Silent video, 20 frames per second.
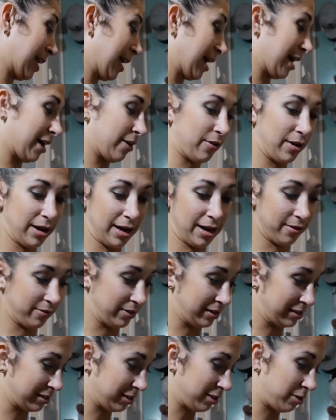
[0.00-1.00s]
Now, I have
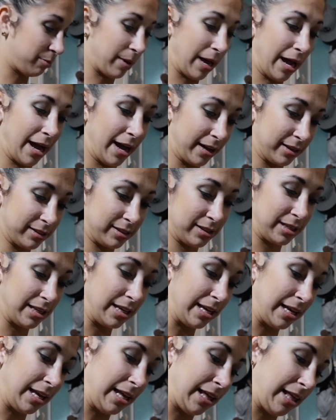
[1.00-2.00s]
these little packs
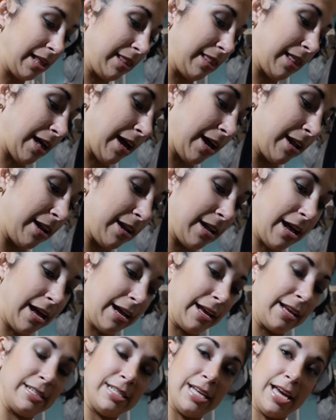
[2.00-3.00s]
that I
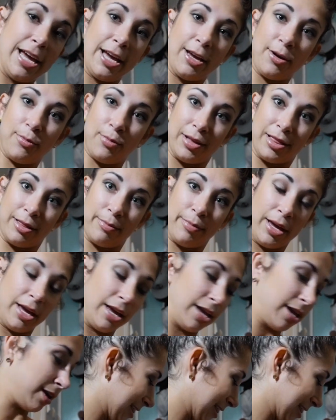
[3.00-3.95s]
can take with me,